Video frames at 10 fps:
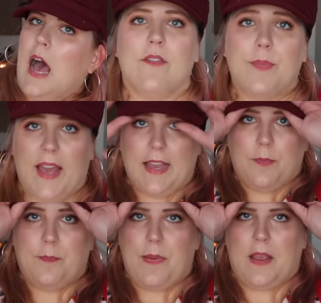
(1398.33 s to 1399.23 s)
I have a
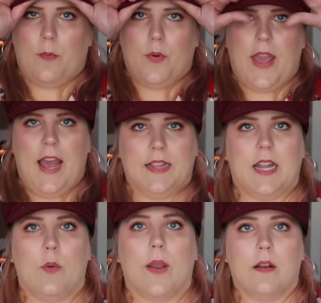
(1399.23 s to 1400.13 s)
black Baker Boy hat that
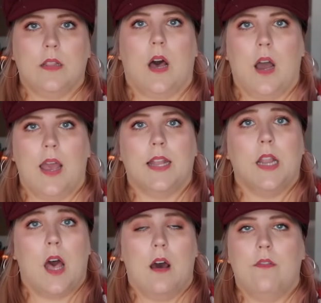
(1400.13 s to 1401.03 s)
I wear a lot and
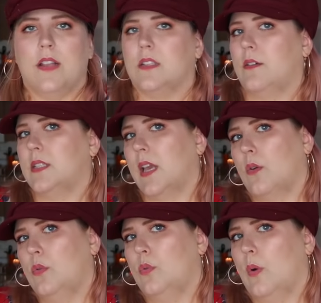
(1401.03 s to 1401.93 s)
love, and so I was like,
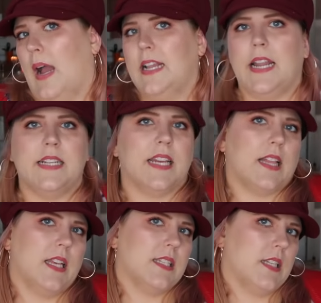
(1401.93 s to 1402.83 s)
ooh, I need to
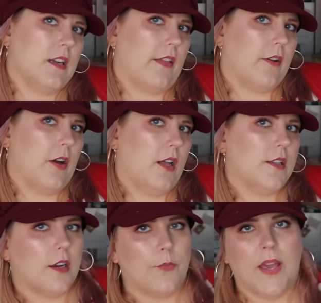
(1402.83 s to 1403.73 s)
get this in another
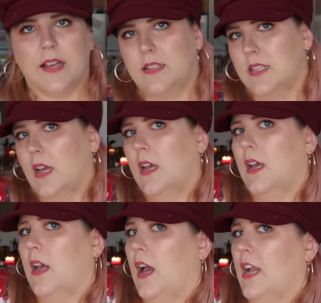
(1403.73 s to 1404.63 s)
color because
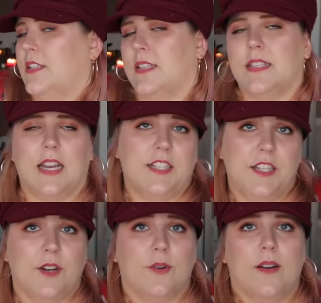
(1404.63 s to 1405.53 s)
I just, I
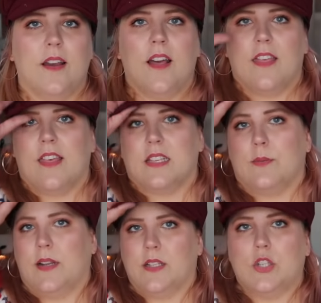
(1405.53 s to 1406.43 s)
do. This
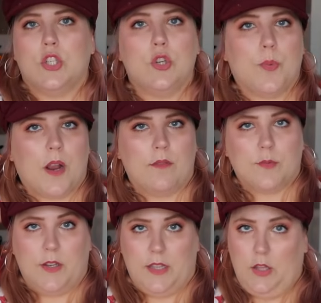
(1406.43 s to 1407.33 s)
one is super
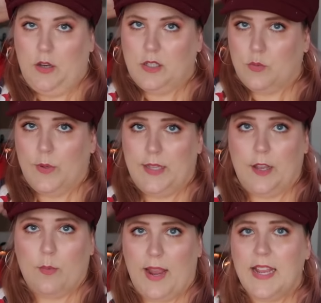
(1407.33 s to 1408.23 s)
comfortable. It looks really
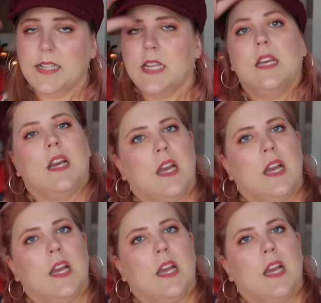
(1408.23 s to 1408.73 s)
great.